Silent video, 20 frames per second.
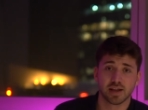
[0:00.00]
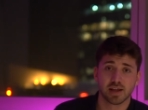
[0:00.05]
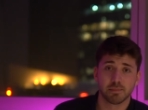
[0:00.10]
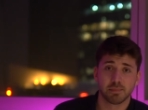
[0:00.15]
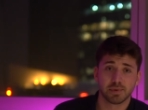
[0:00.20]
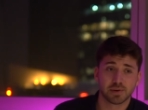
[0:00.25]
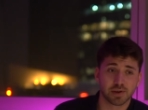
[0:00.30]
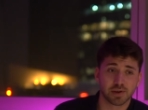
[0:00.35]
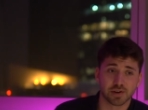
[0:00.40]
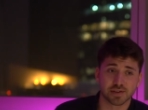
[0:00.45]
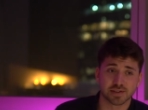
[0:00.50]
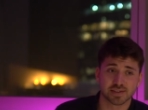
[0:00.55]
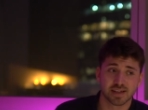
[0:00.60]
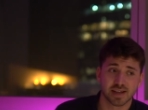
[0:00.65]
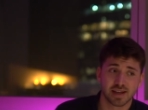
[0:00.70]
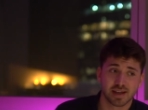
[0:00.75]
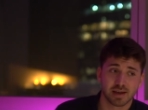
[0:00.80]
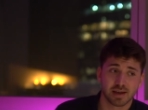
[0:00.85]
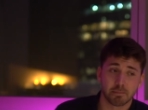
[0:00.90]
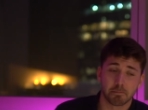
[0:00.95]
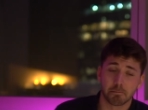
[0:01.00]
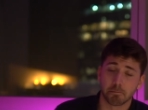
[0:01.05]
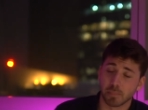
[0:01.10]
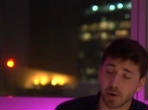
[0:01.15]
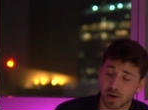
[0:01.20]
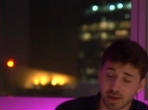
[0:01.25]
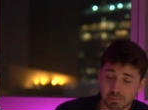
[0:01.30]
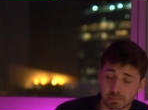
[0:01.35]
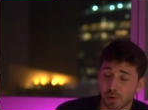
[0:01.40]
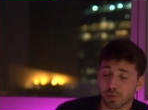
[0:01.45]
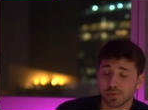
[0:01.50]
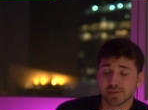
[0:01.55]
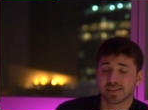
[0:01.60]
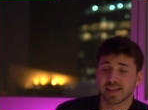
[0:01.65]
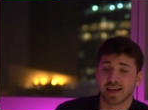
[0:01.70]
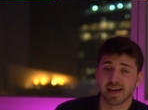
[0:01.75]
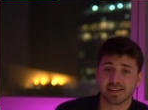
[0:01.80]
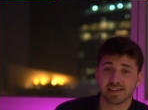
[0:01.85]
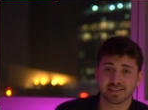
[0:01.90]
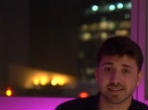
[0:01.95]
Because in most
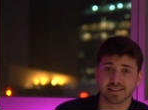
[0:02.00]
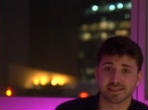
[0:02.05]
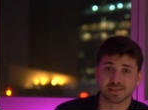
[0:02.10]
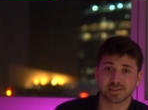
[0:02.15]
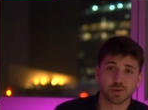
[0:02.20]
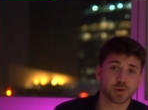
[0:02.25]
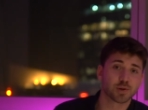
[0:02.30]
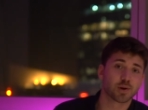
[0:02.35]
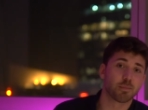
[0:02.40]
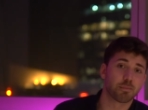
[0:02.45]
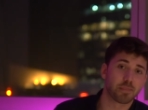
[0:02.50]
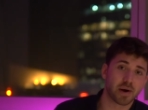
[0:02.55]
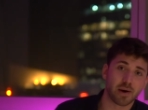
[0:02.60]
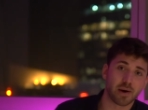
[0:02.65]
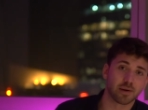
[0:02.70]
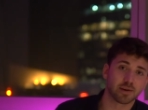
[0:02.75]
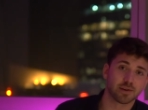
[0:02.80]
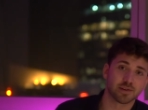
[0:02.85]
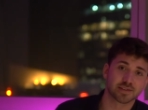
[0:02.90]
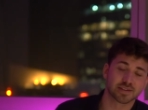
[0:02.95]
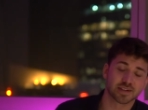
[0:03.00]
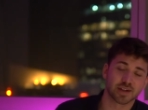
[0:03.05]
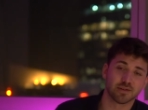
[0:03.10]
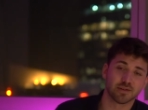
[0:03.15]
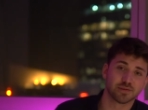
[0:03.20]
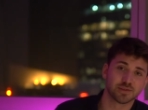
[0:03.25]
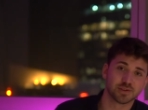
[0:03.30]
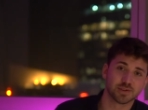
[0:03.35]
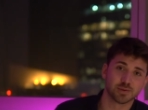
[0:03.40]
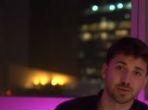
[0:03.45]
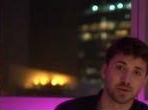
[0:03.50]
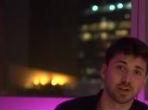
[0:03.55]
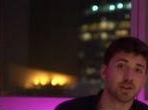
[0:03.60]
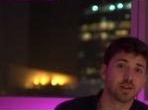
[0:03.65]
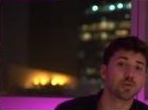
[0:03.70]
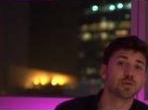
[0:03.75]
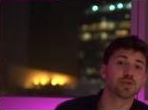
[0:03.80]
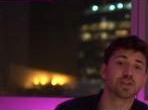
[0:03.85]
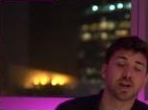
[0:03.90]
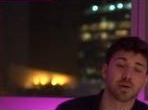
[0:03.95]
cases, you're comparing yourself to
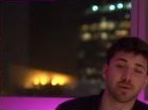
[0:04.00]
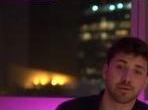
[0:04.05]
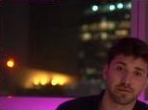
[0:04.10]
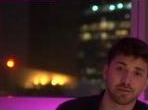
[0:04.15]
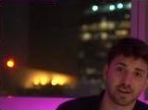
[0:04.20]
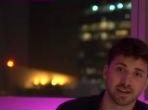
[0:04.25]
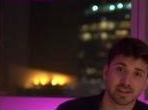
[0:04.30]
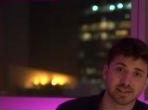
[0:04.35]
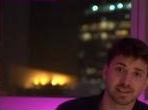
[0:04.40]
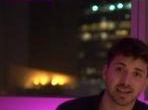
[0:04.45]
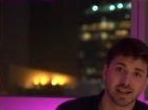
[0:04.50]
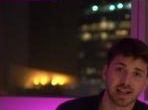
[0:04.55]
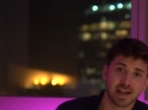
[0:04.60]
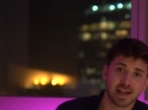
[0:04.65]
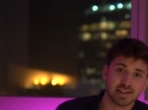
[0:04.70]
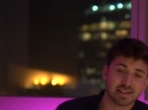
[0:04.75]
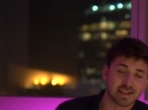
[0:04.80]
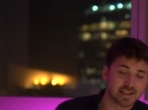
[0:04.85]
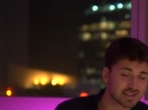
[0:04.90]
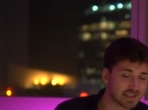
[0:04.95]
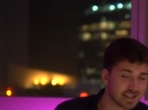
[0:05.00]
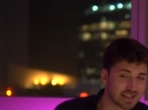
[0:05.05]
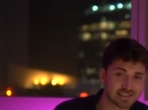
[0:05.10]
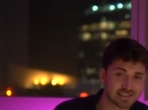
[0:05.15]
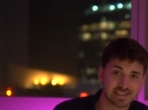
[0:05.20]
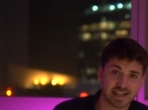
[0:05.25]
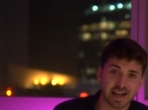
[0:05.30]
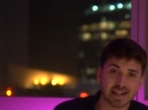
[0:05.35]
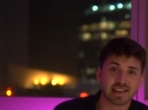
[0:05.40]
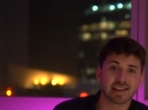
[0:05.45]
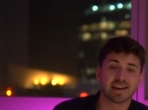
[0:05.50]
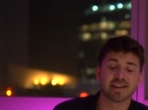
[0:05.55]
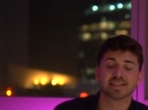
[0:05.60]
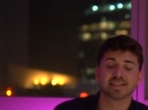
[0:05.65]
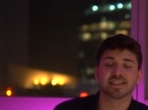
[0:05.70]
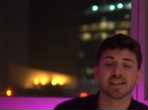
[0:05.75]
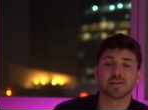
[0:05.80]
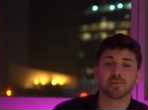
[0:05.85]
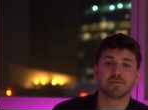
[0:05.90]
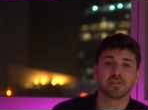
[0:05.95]
illusionary things. That's exactly the
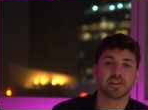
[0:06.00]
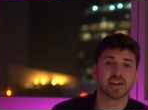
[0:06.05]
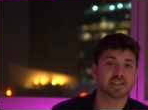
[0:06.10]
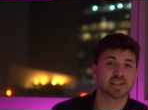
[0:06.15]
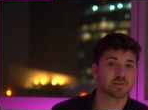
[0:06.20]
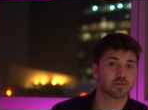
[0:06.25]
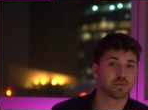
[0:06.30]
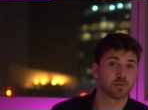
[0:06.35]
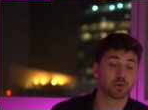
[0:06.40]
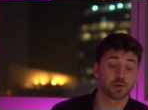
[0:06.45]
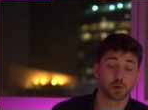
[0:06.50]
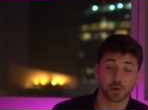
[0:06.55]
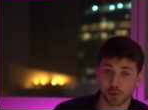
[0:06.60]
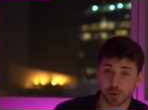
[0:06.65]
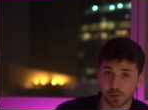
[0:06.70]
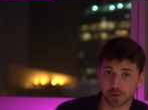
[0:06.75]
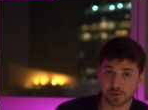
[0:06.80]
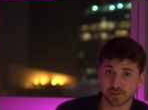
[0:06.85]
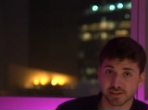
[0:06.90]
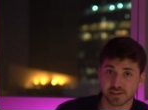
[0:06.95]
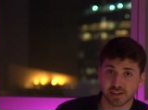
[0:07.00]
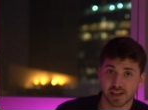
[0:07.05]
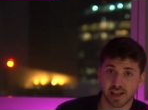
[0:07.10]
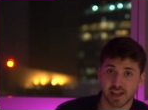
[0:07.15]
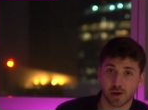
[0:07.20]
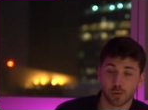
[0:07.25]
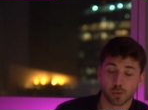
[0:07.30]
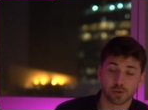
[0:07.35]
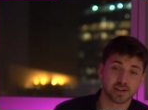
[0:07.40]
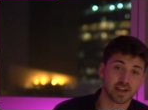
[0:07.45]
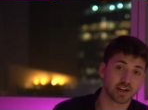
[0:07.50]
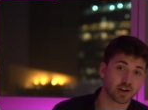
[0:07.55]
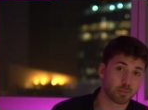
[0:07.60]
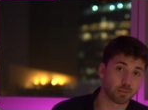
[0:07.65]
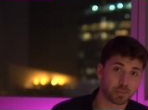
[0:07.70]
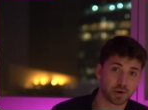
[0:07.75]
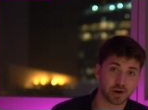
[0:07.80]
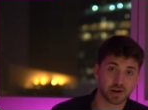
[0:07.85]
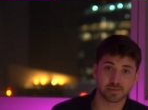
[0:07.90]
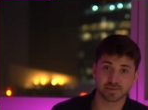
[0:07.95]
same thing as for girls when they
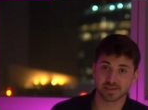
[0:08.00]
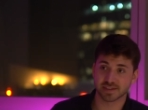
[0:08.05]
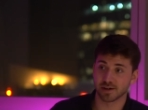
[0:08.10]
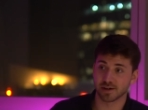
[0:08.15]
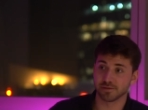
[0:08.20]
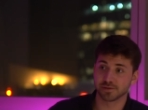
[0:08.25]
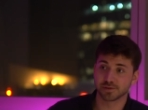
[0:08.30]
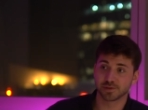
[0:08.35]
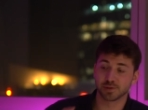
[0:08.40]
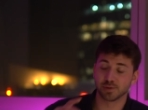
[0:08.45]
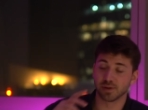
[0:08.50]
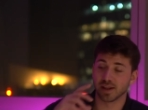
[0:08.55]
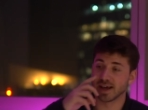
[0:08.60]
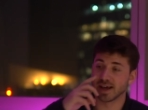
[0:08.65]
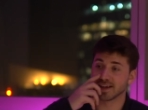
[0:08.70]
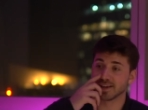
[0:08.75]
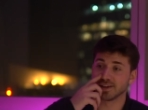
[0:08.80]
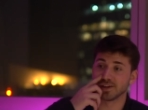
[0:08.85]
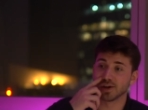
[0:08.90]
compare themselves to like you